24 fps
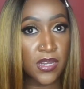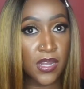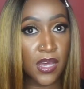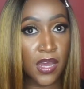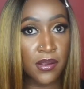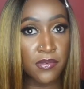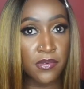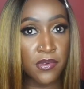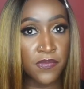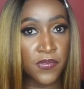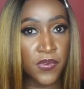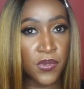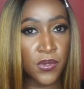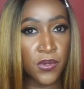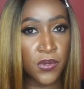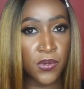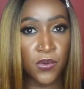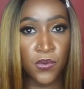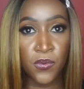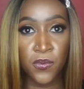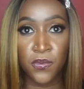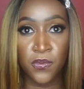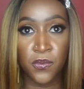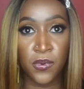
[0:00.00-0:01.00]
I reviewed
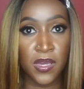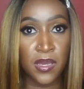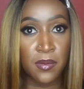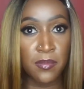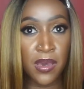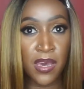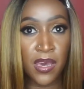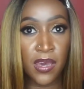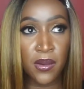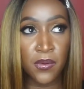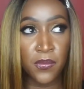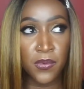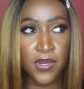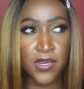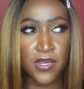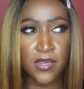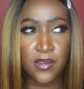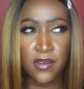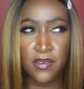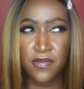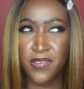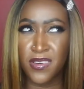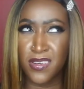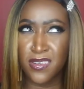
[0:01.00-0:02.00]
way back when, it
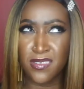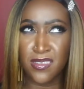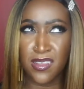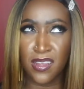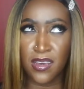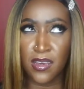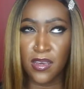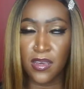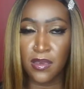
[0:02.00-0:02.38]
feels like.